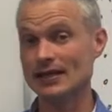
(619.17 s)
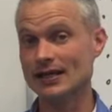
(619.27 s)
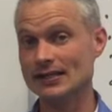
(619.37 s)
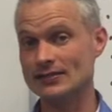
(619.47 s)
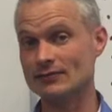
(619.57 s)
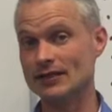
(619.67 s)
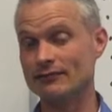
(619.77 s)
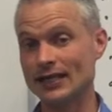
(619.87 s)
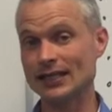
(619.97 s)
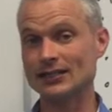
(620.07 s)
it's really a
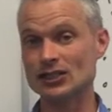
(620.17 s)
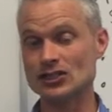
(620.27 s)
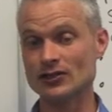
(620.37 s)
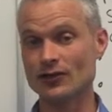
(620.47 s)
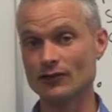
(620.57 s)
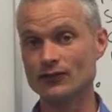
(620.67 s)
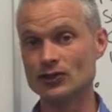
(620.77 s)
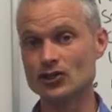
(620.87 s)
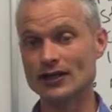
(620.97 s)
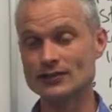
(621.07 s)
recognition of you're
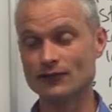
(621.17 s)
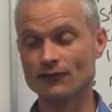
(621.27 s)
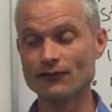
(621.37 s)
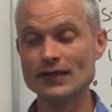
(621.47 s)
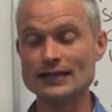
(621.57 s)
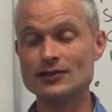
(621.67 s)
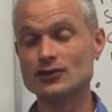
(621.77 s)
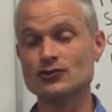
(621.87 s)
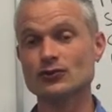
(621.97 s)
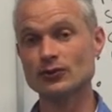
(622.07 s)
trying to feed the
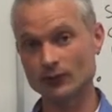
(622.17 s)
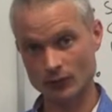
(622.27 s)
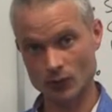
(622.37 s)
soil